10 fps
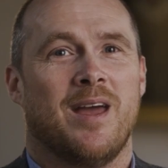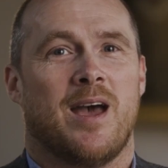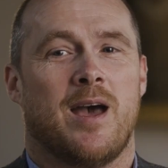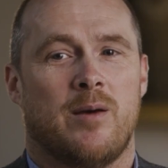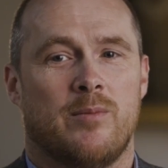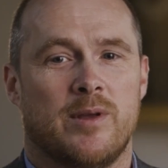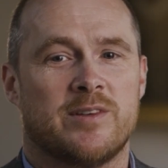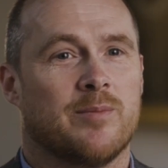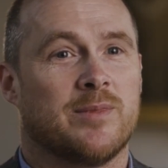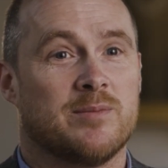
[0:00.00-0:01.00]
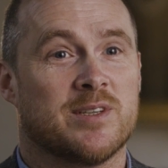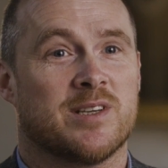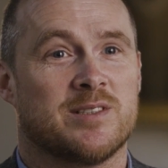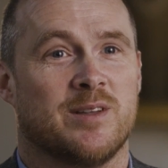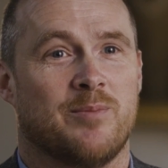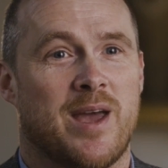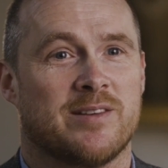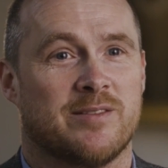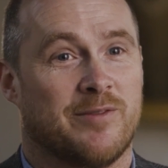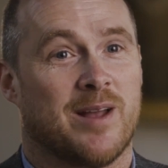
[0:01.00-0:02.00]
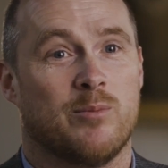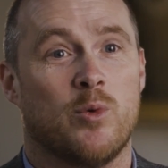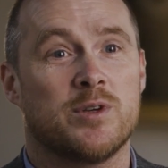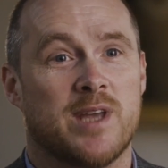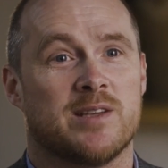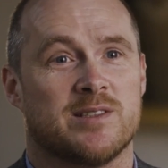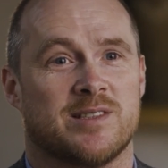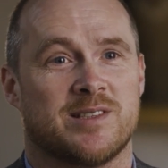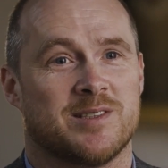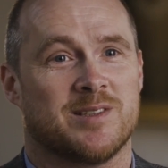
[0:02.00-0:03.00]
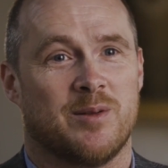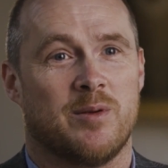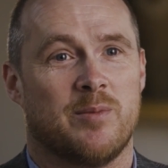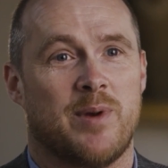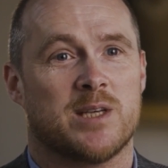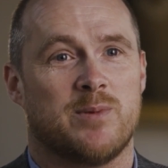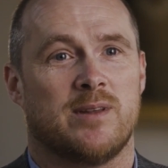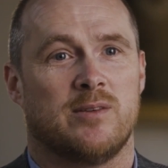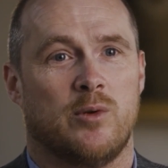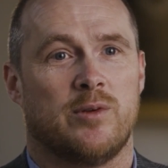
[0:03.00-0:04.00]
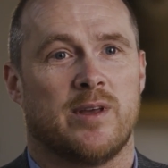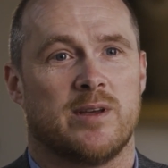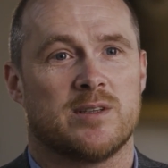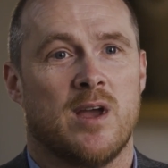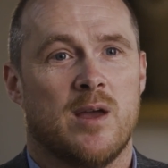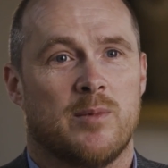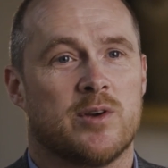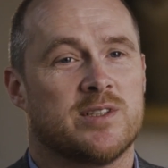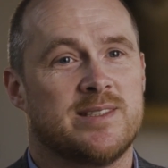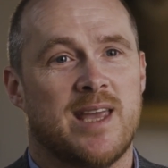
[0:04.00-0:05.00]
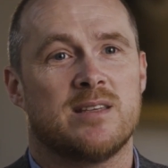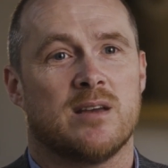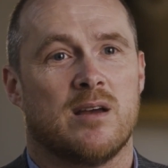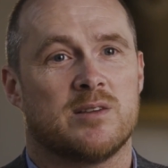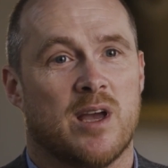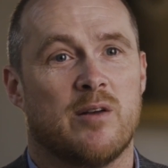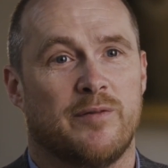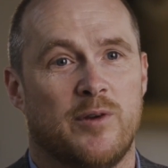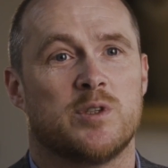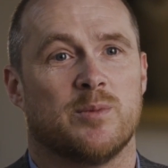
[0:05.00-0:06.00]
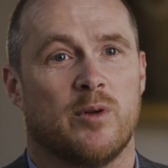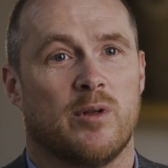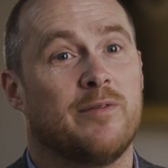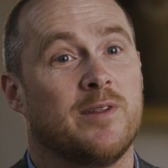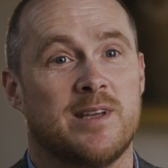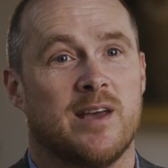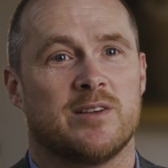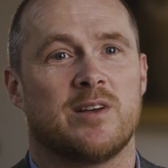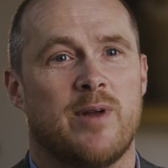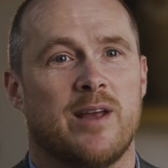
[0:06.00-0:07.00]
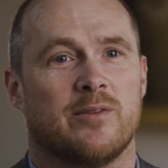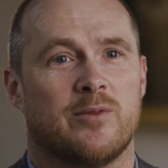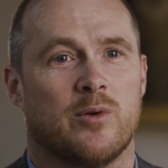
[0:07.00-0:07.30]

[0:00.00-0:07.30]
Um, and sometimes this isn't the best. In fact, most cases, this isn't the, the, best way to do things because the data is irrefutable, if the data is correct, of